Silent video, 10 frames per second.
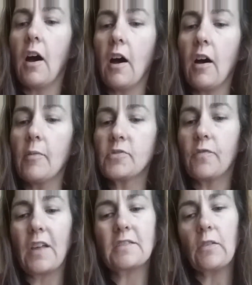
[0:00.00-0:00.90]
So
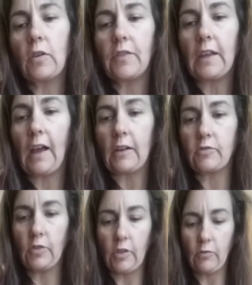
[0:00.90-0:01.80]
if that's the only thing
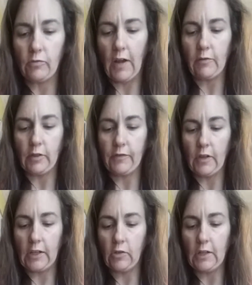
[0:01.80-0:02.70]
extra I really feel
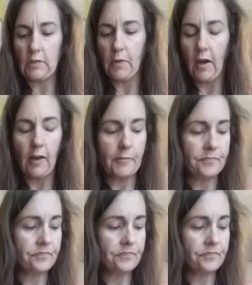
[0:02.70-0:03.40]
like you need to buy.